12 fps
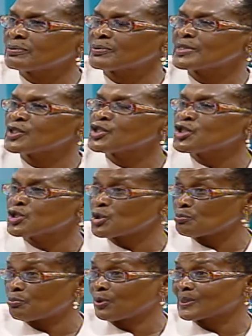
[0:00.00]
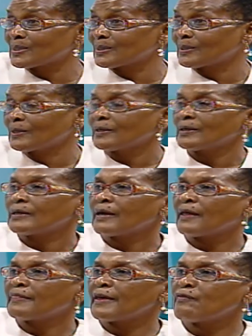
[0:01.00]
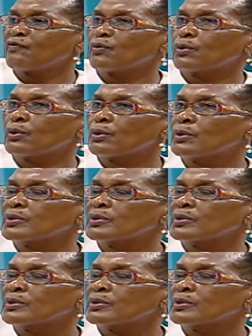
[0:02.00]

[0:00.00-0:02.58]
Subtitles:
when she is in port. And therefore,